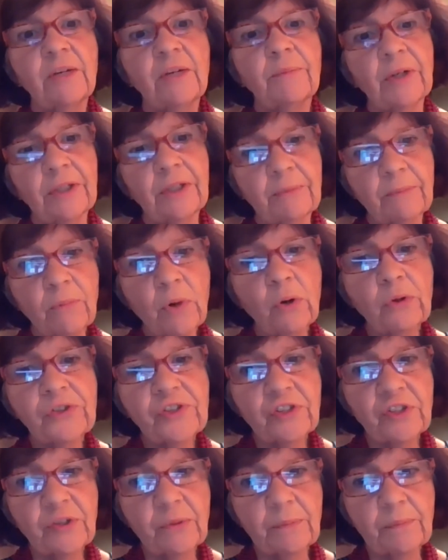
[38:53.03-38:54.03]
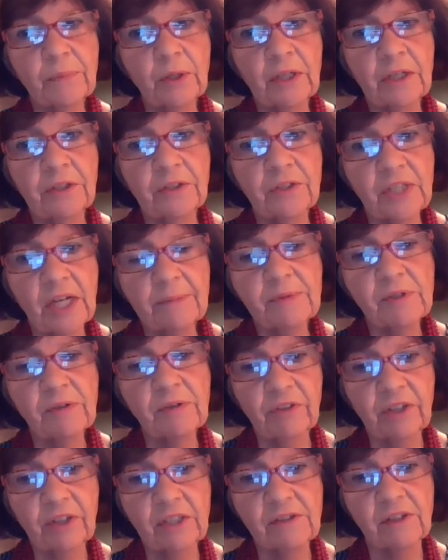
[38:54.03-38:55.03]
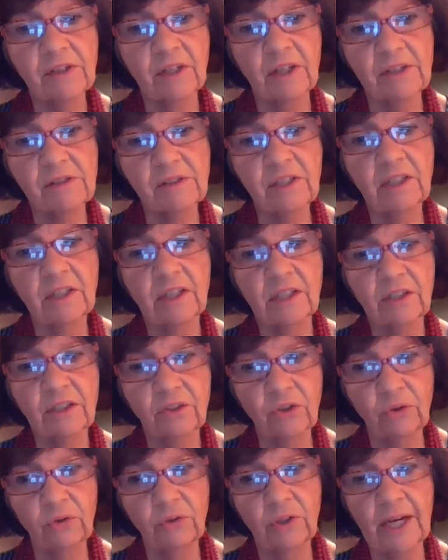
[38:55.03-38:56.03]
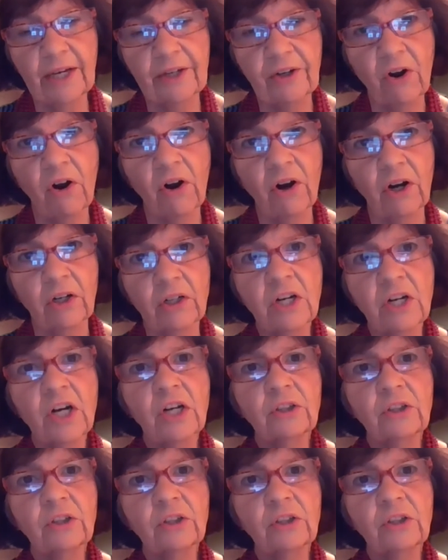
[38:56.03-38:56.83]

But most of the, the types of things that I see that do that are